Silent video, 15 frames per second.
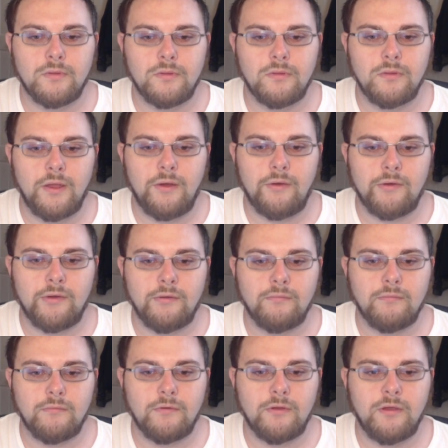Now,
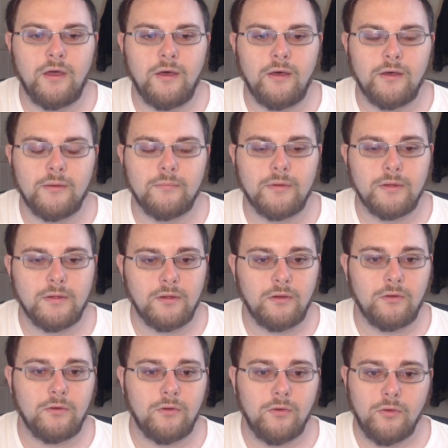come.
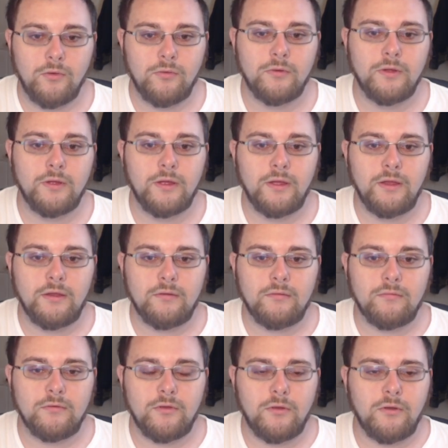Uh-oh.
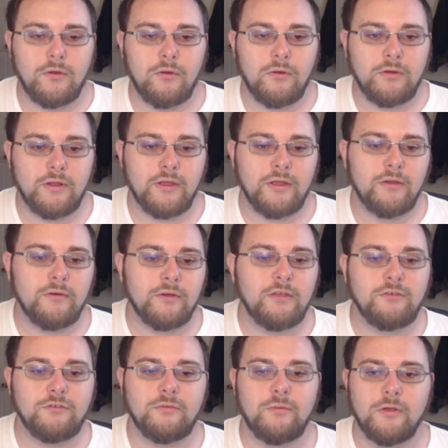You're going to kill
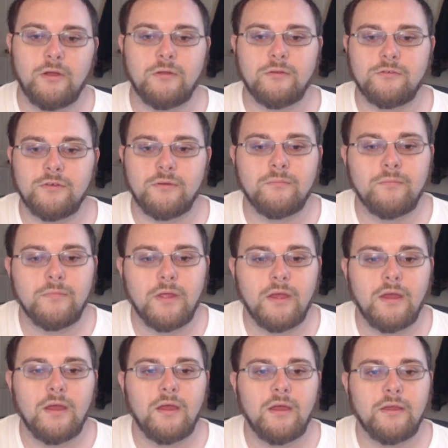Kishibe, aren't you?
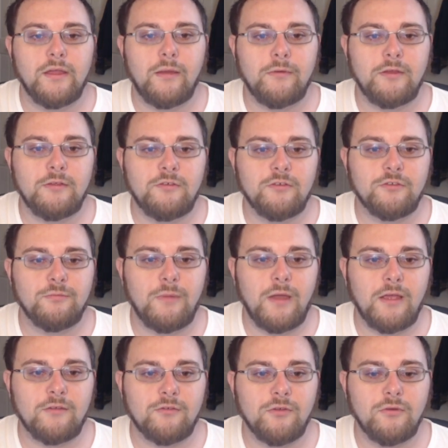Yep, he just
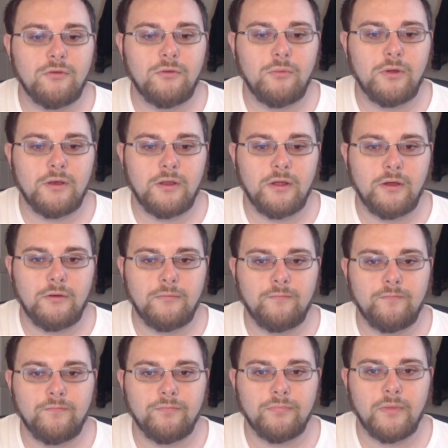smashed through the window
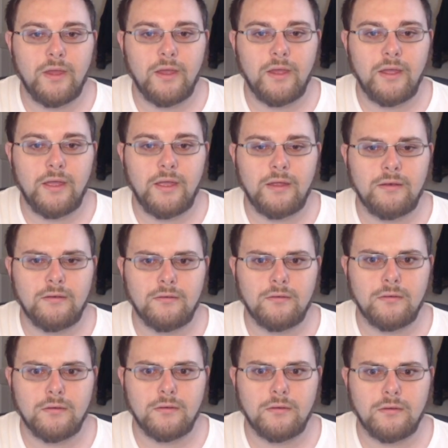
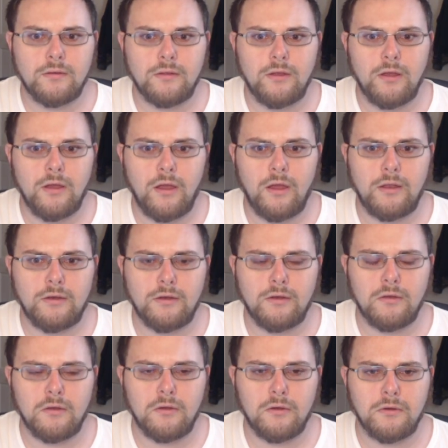and cut
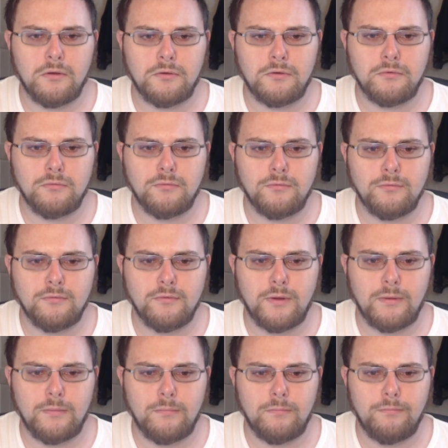her to
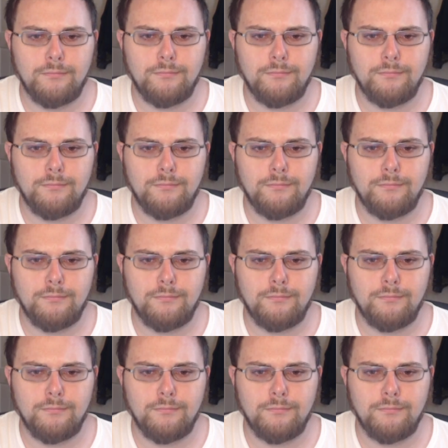ribbons.